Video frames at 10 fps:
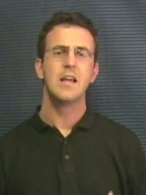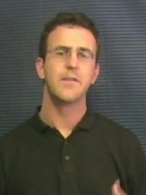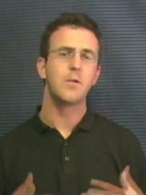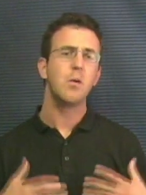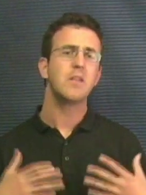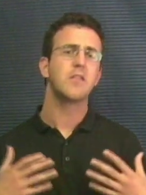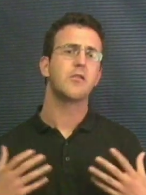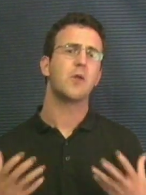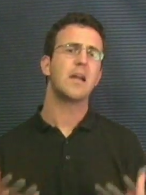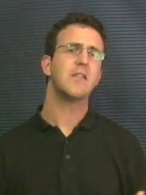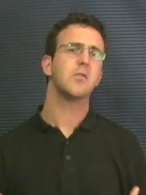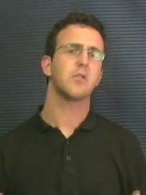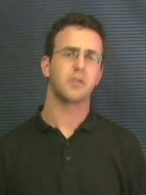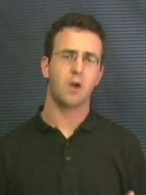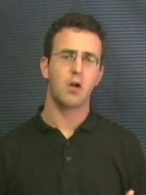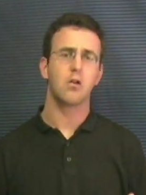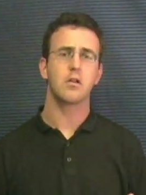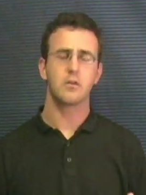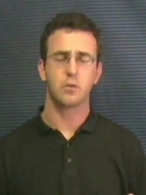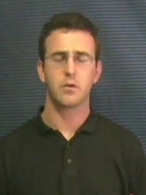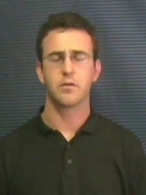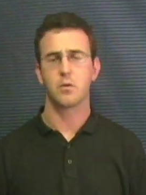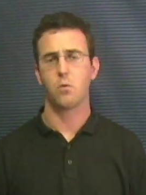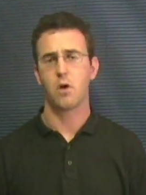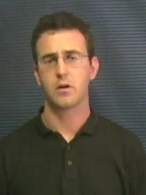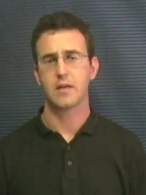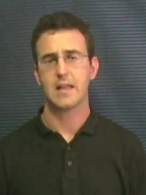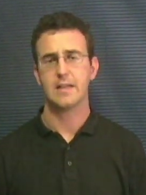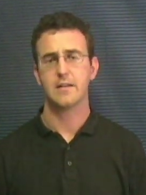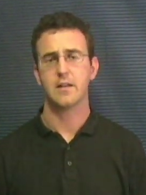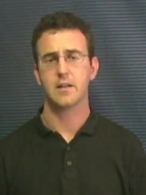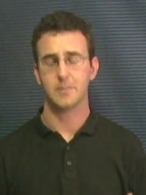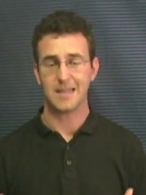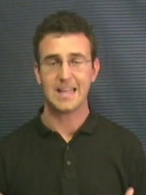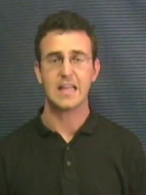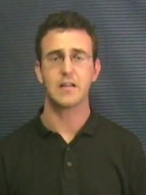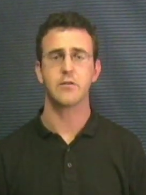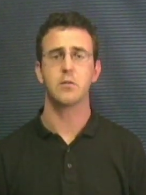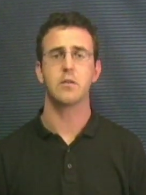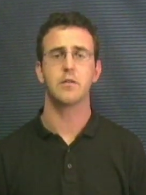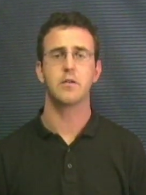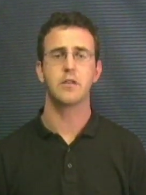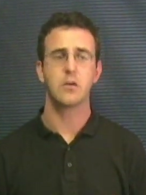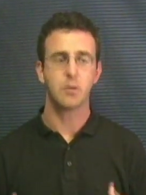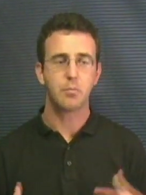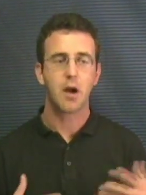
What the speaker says: If you went straight to a scholarly source on Watergate at the beginning of your research, it would